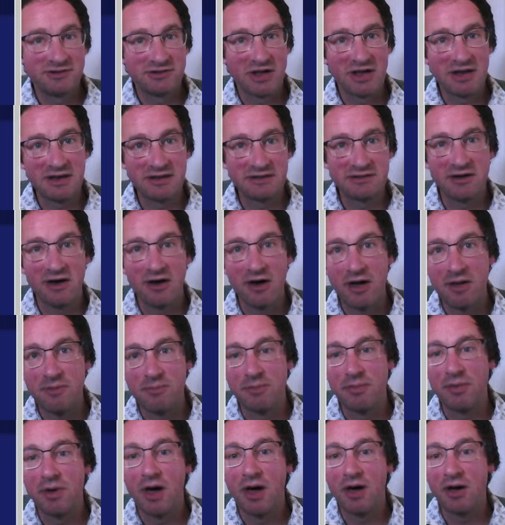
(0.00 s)
at any time
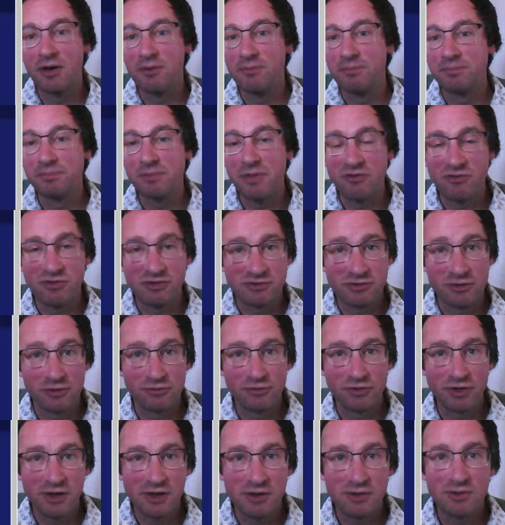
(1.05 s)
if it's not
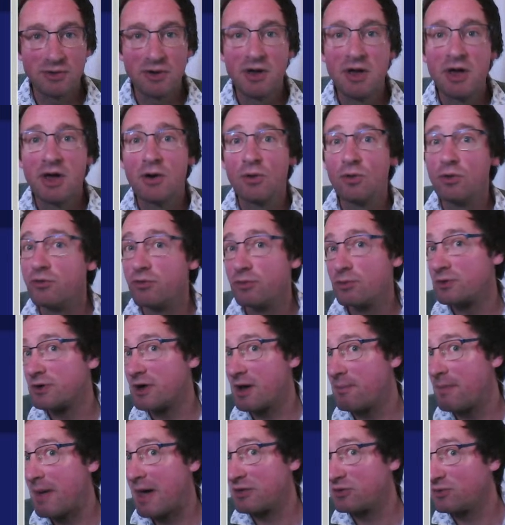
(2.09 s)
for you, or if you want to
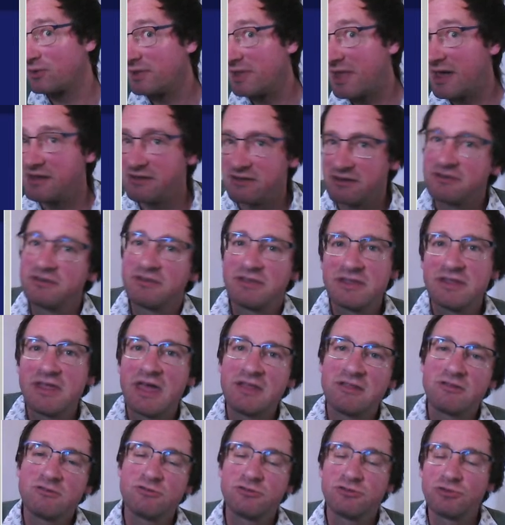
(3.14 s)
come back to it later. So the
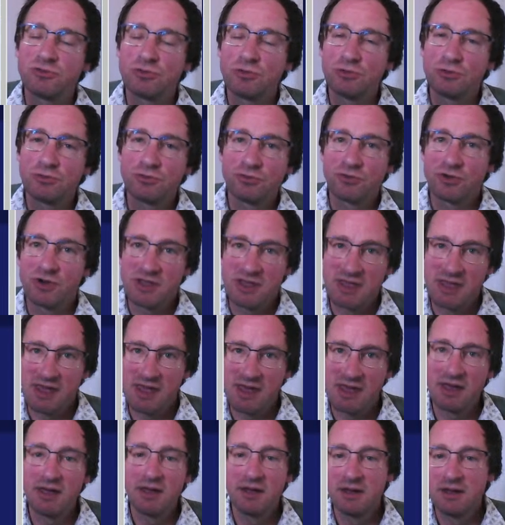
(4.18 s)
data's stored for a
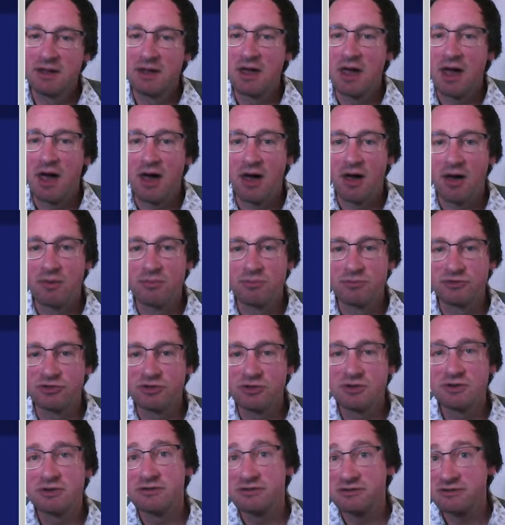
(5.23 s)
year, so
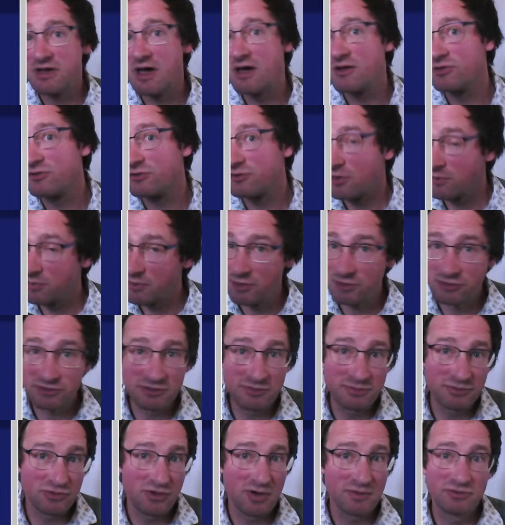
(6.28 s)
you can start and stop your
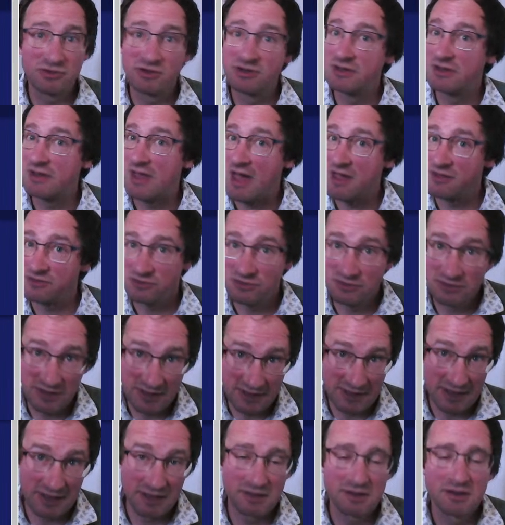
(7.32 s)
subscription as you
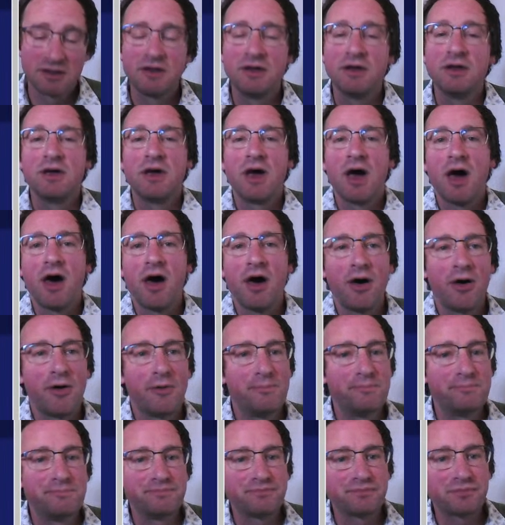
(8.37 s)
need it.
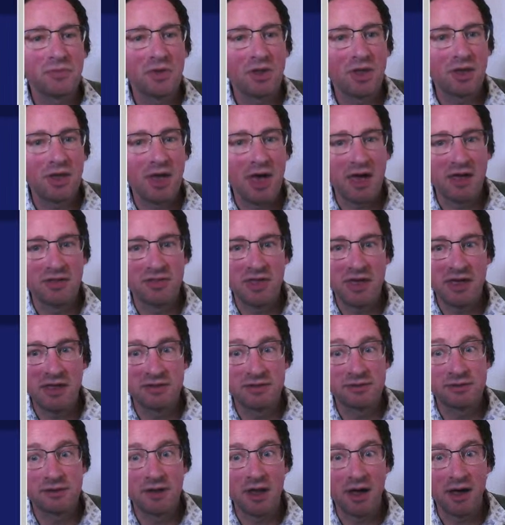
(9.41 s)
And
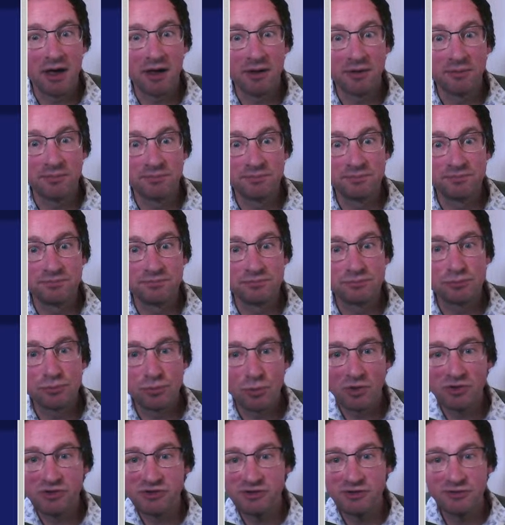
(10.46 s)
then
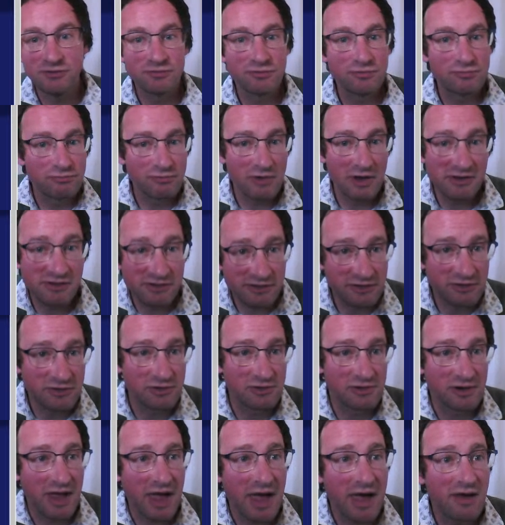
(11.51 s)
once you've registered your
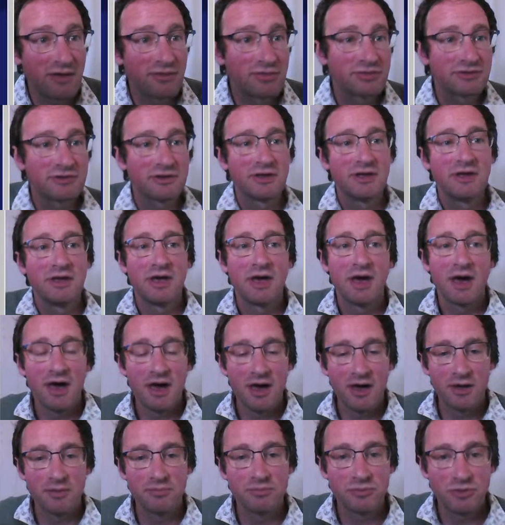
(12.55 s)
account,
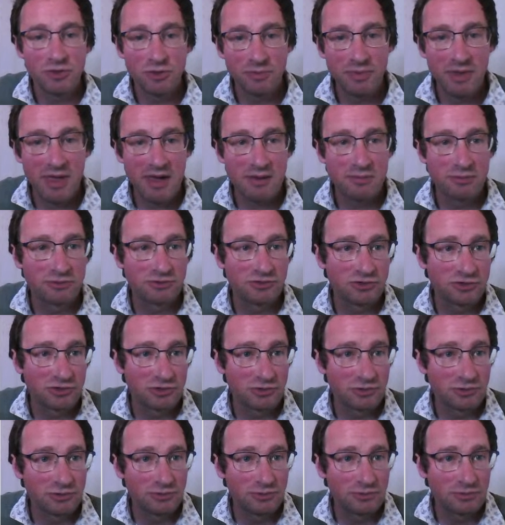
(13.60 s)
you'll be able
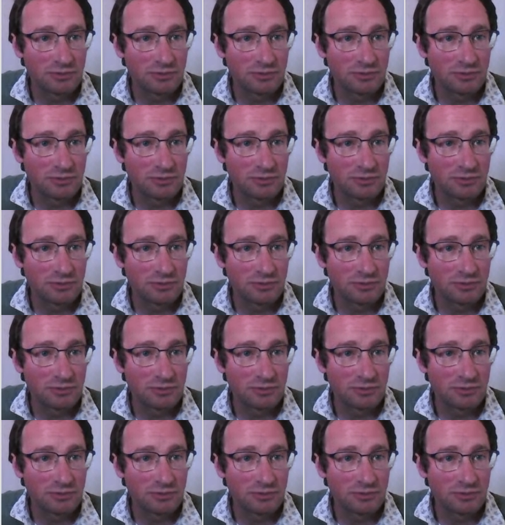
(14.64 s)
to